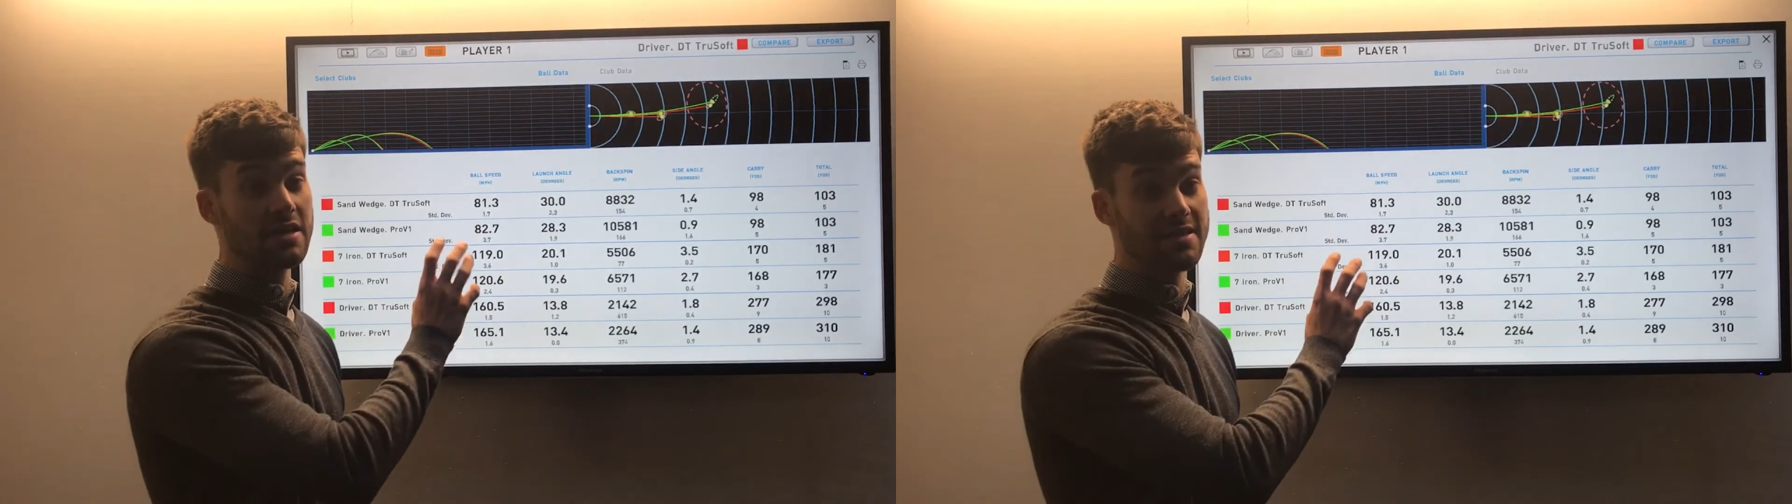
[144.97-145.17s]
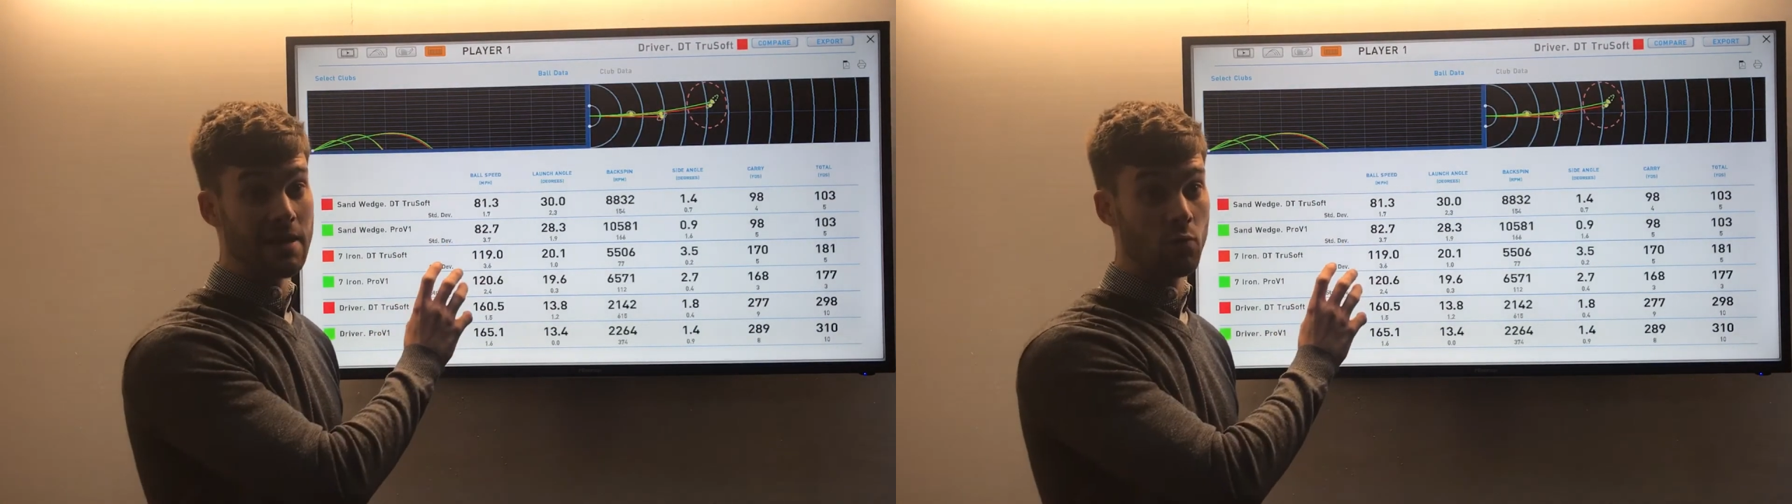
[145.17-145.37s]

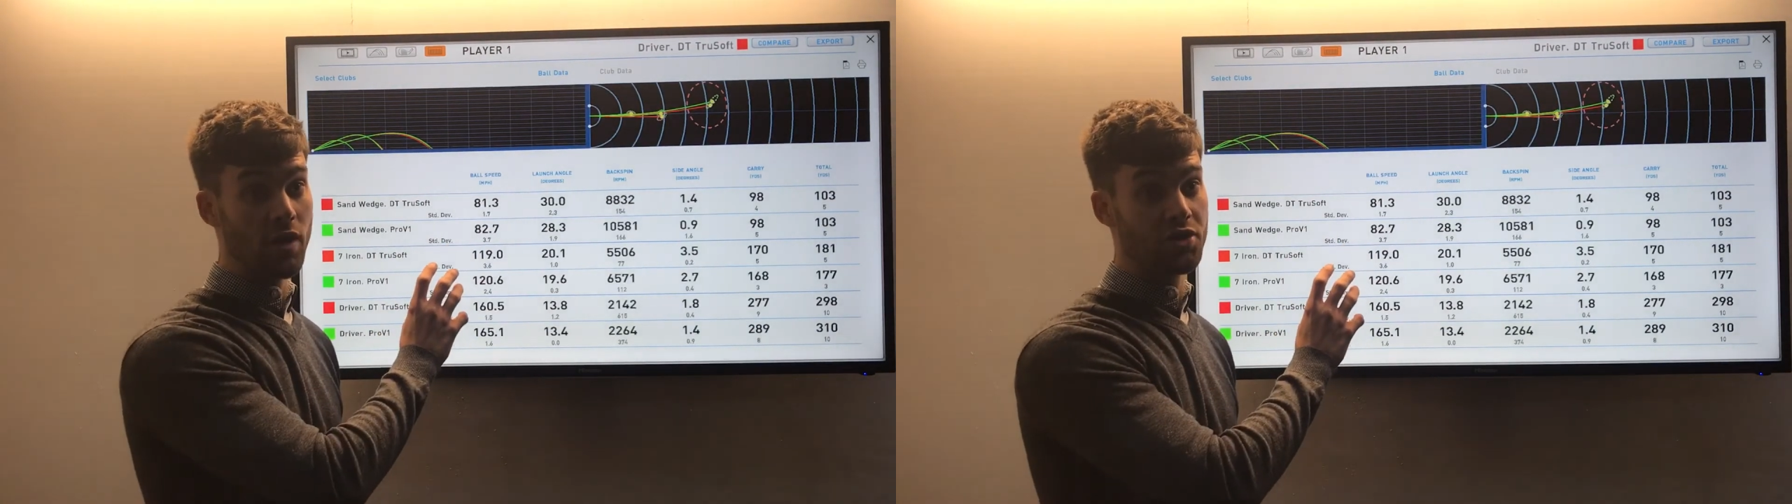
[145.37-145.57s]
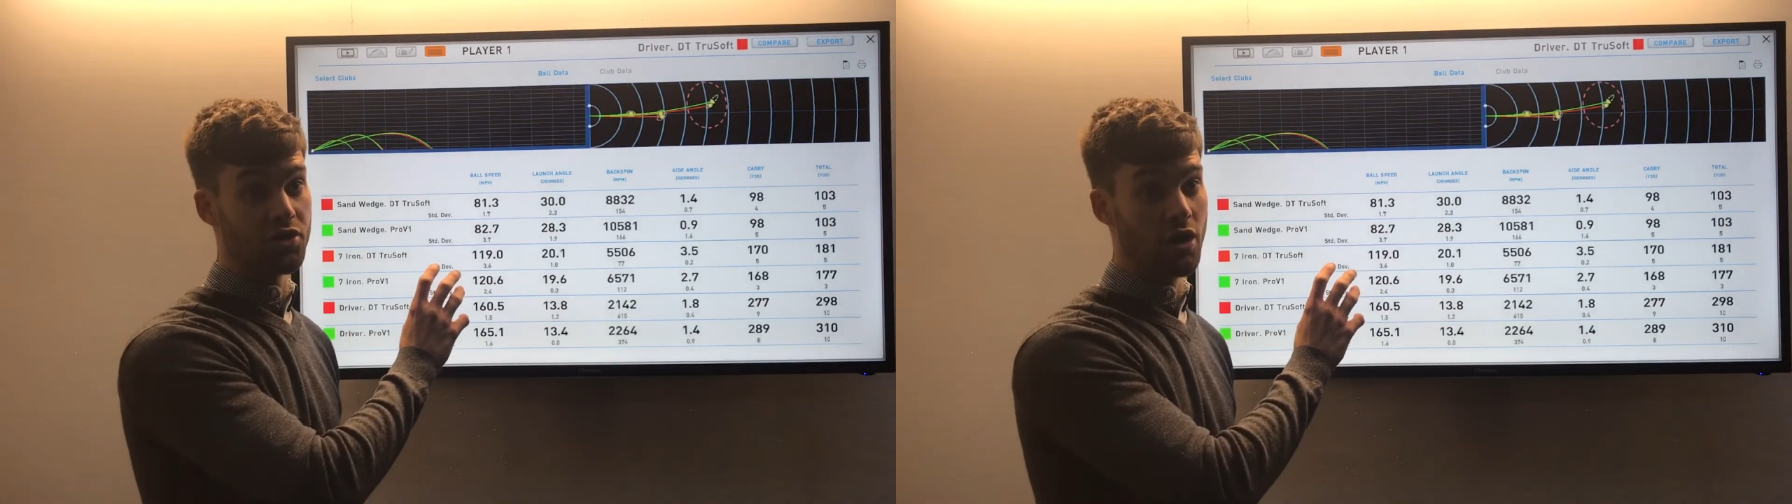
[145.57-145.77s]
sand
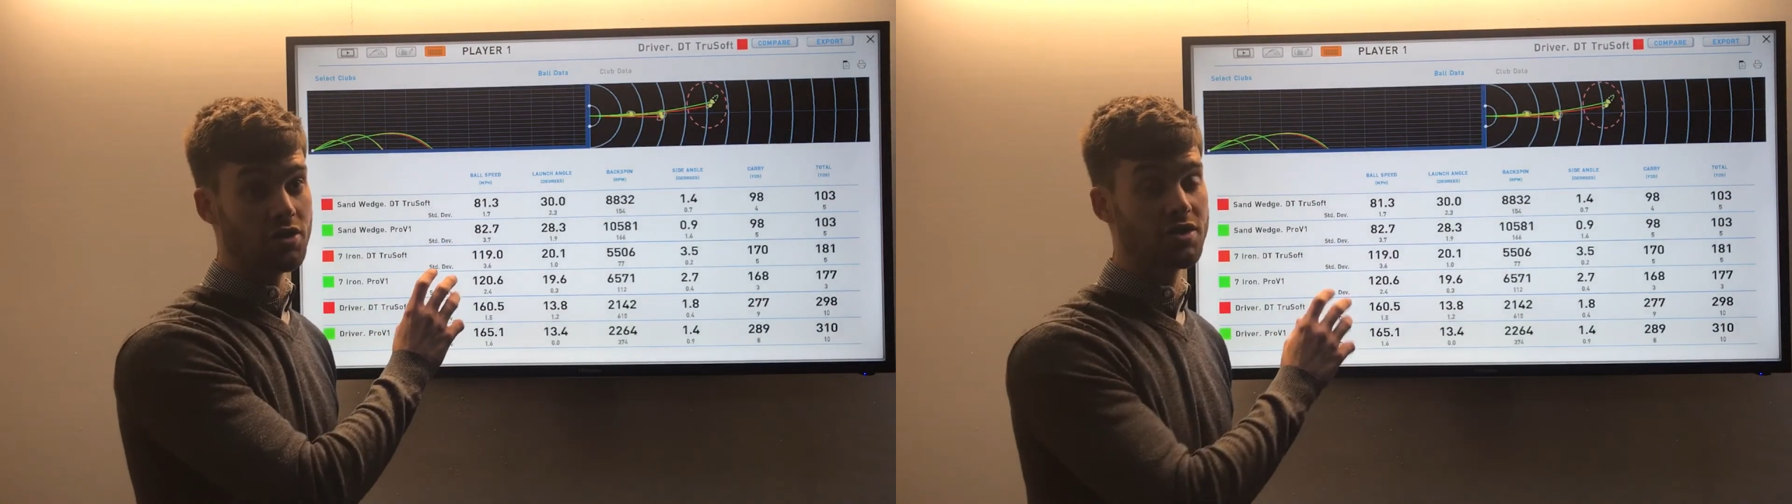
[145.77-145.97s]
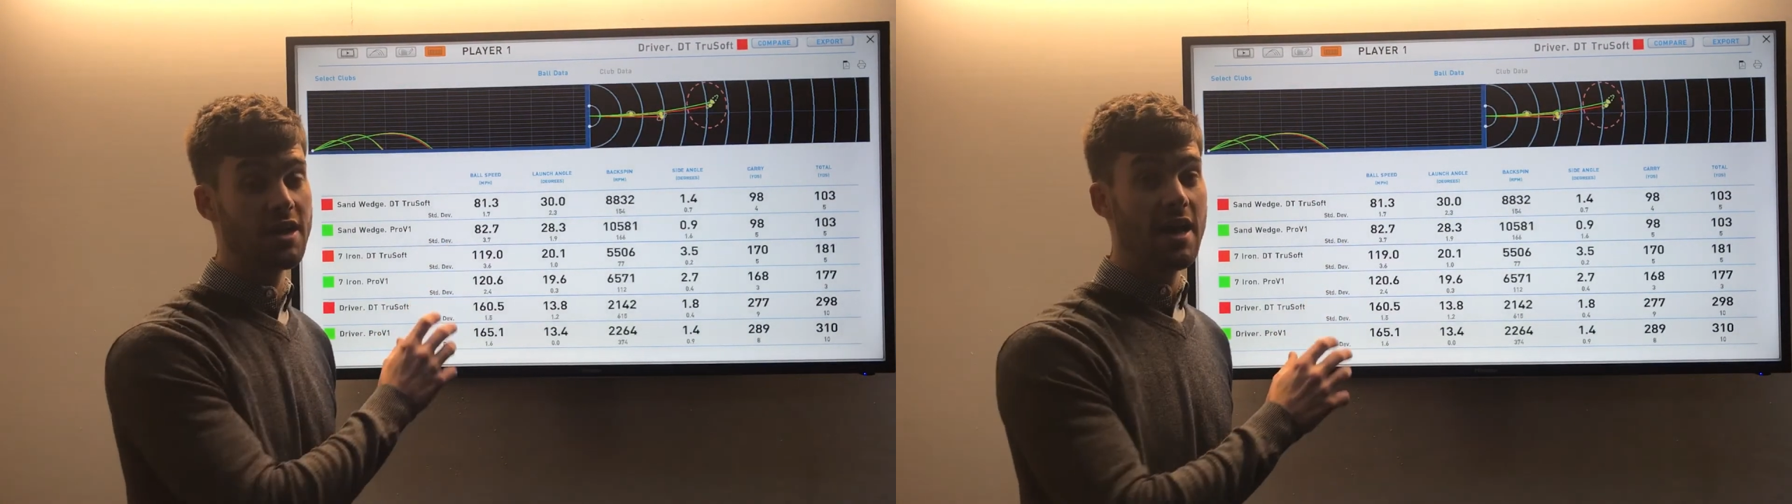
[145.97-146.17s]
wedge
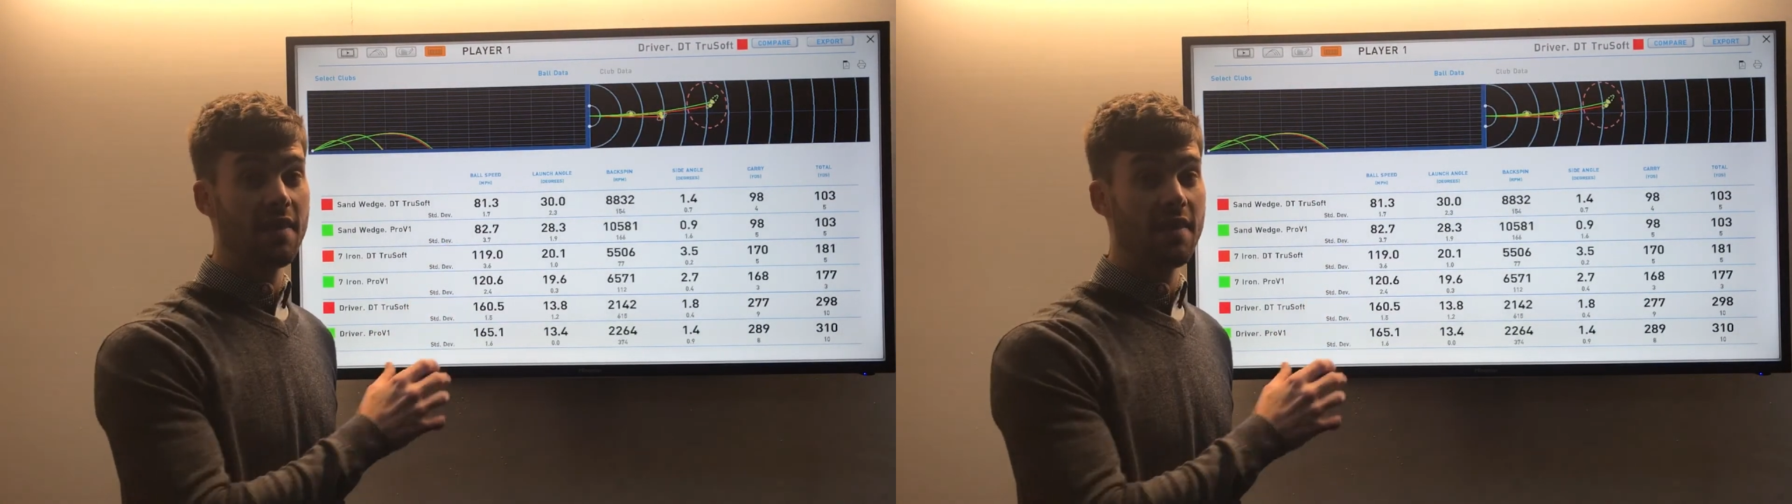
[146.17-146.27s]
shots,